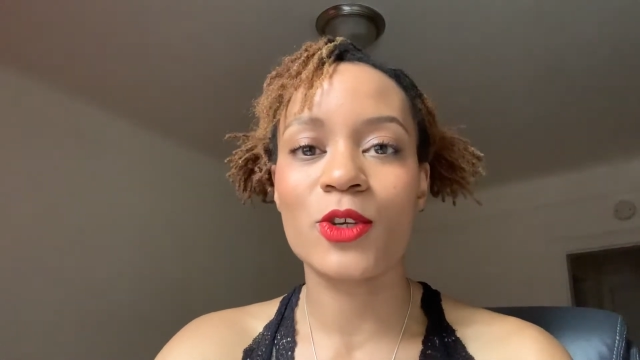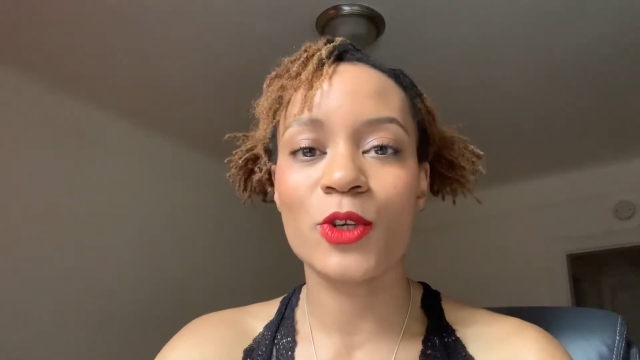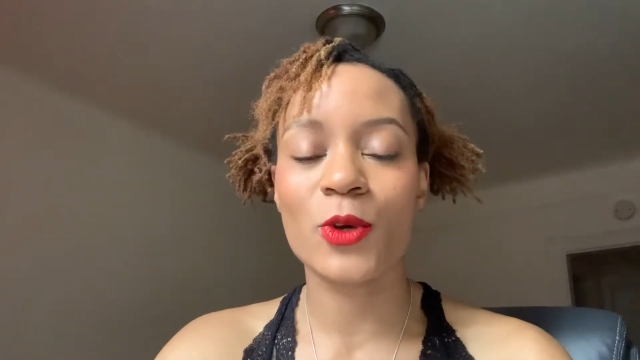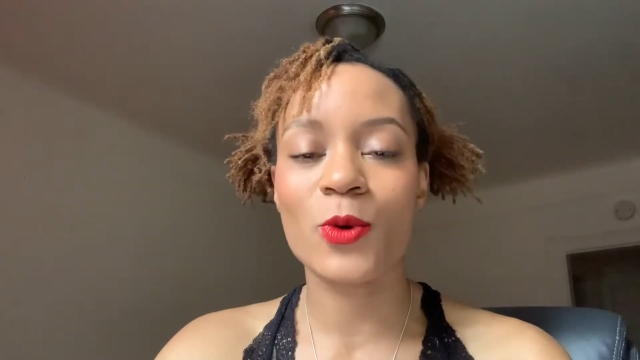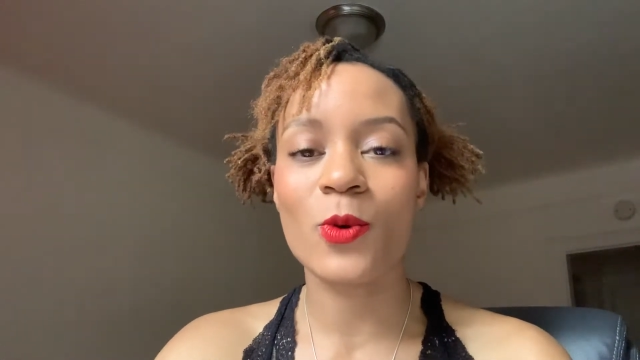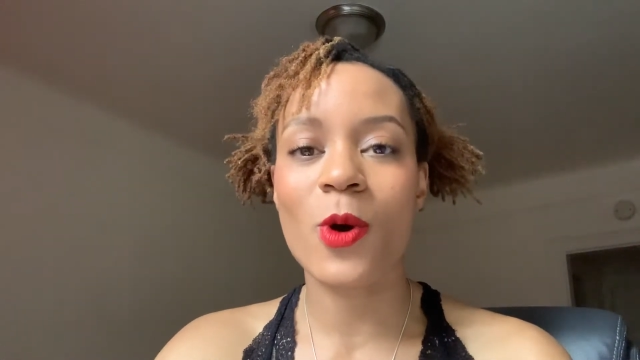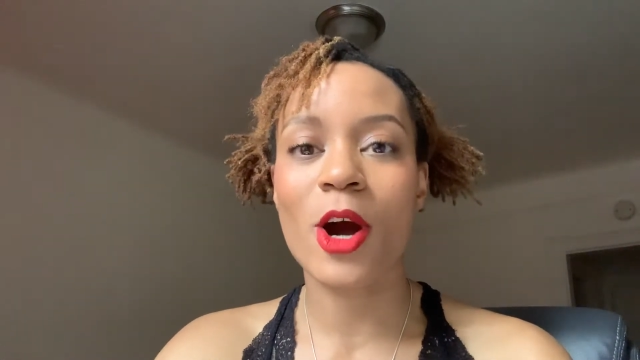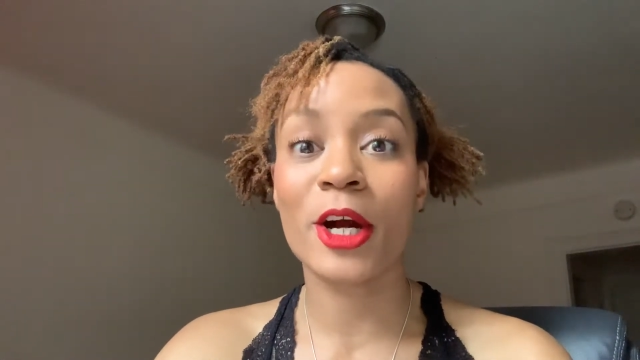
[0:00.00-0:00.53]

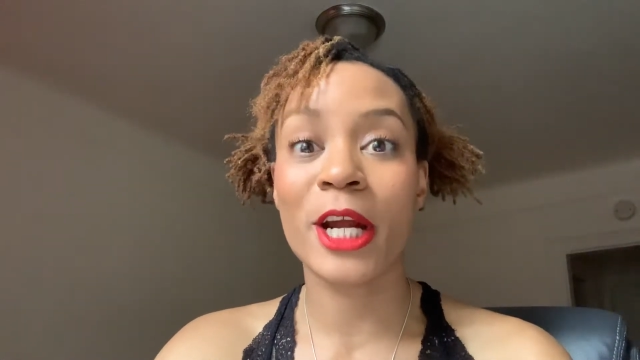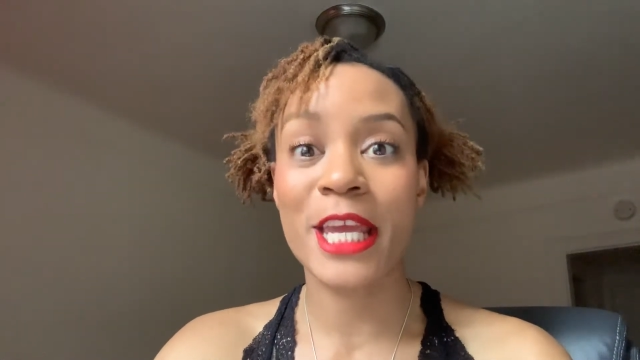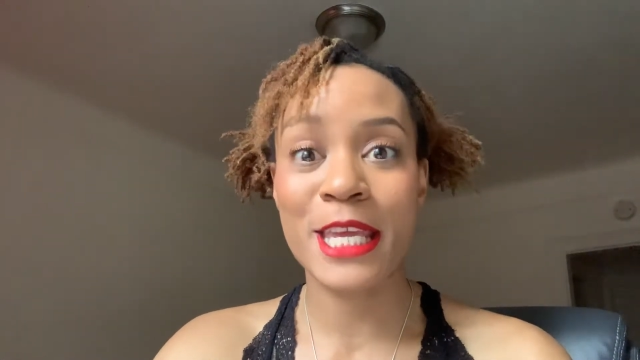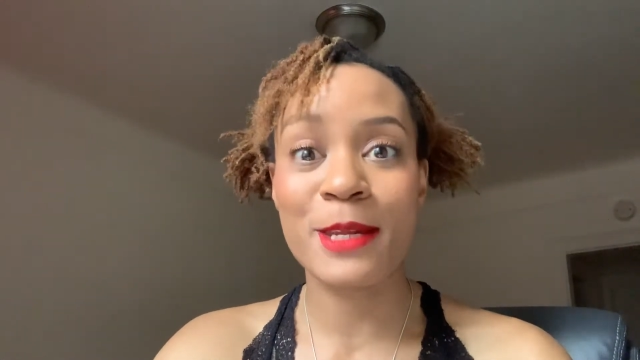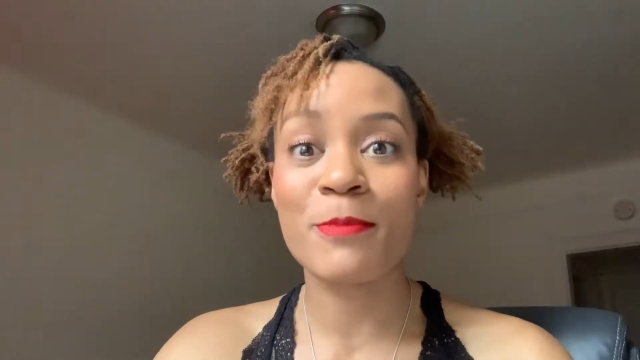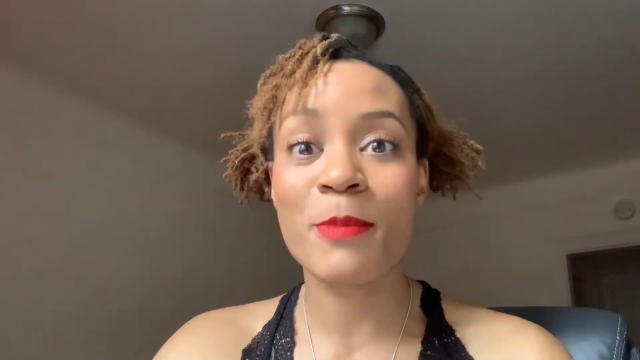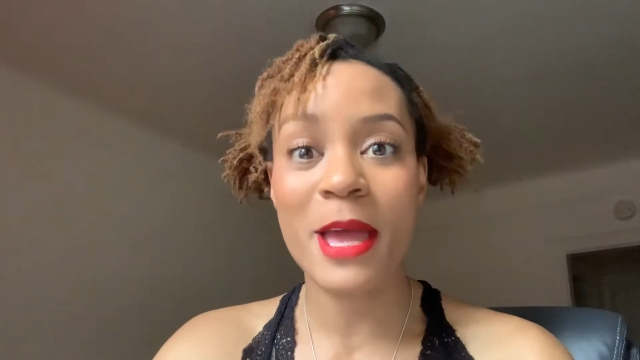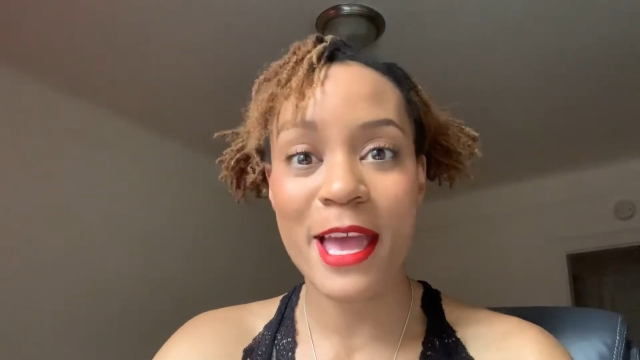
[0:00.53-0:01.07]
you are
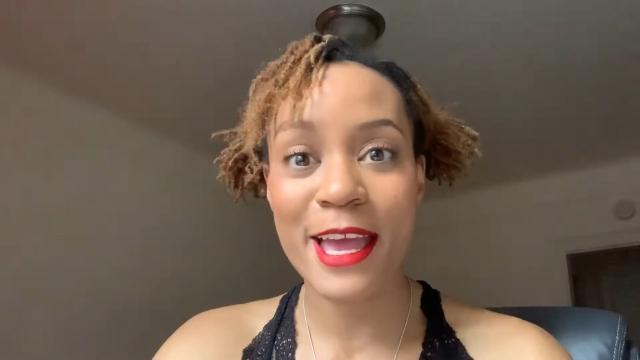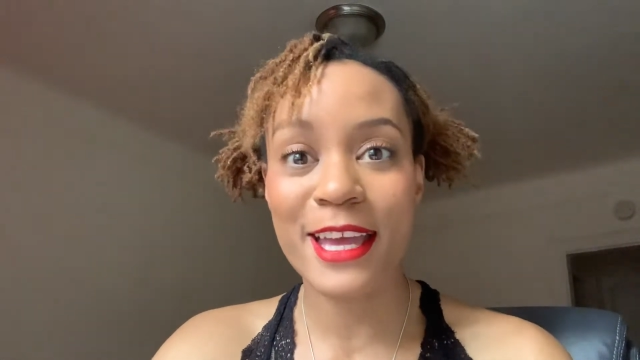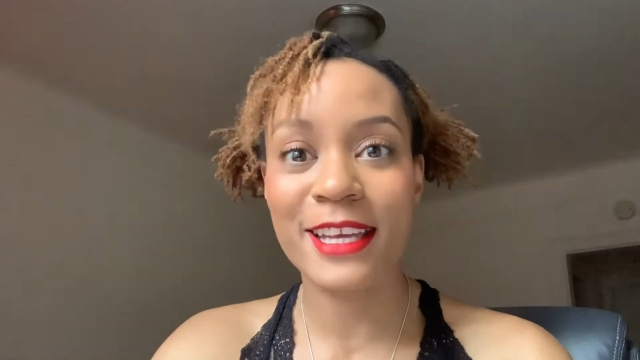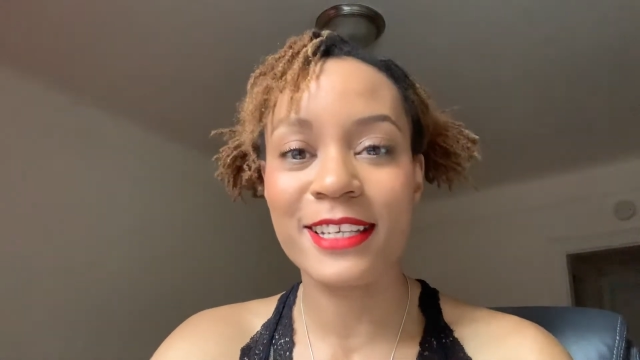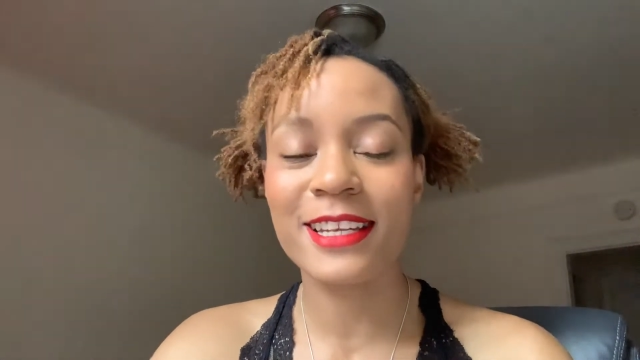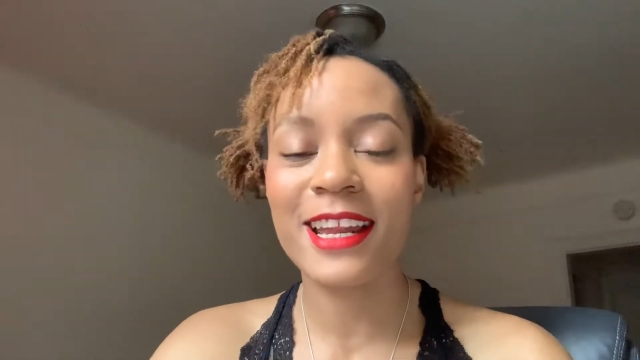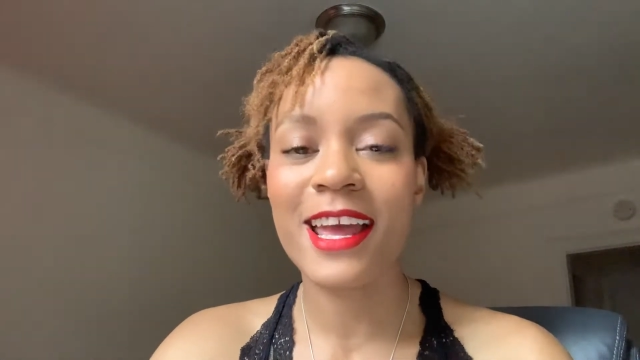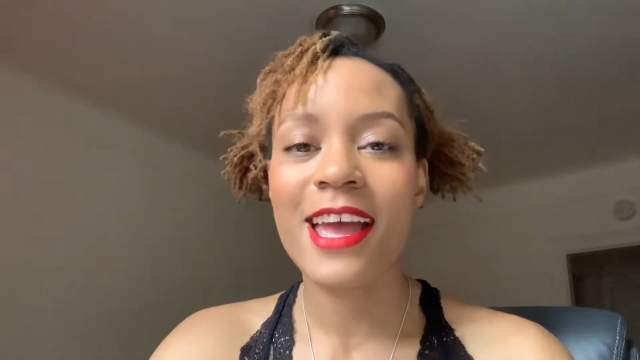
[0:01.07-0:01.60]
in
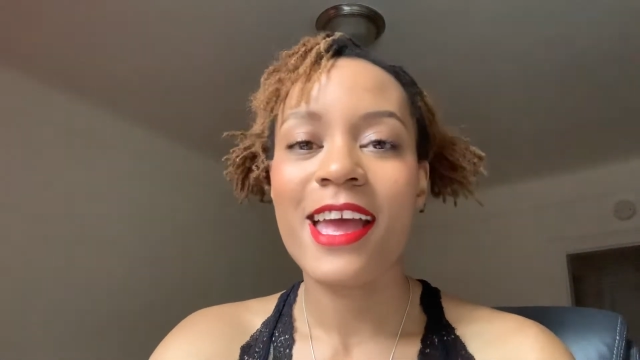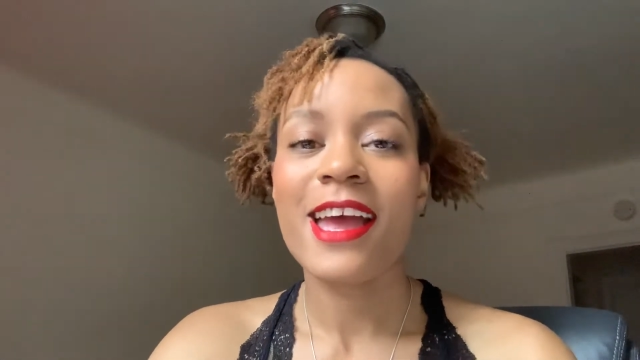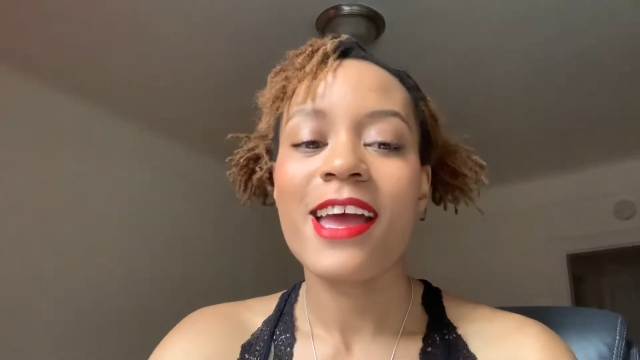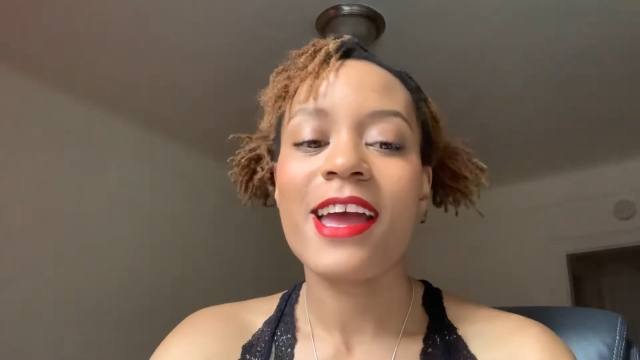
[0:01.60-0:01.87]
pain?"